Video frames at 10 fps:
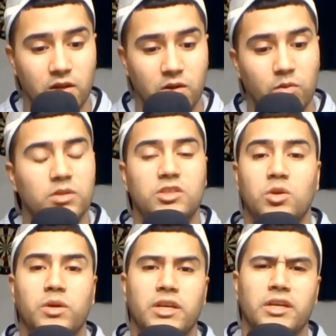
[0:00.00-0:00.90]
was
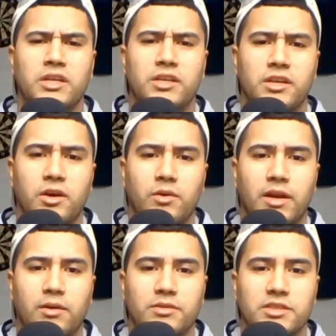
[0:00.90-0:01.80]
doing good, and I
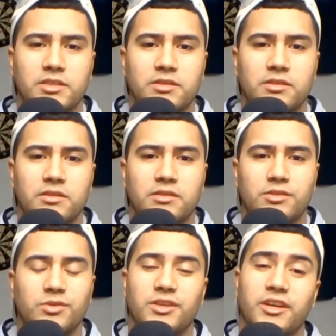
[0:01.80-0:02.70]
wasn't
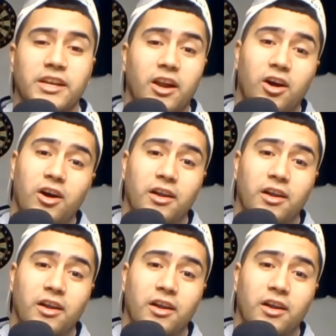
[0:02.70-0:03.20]
doing good at all.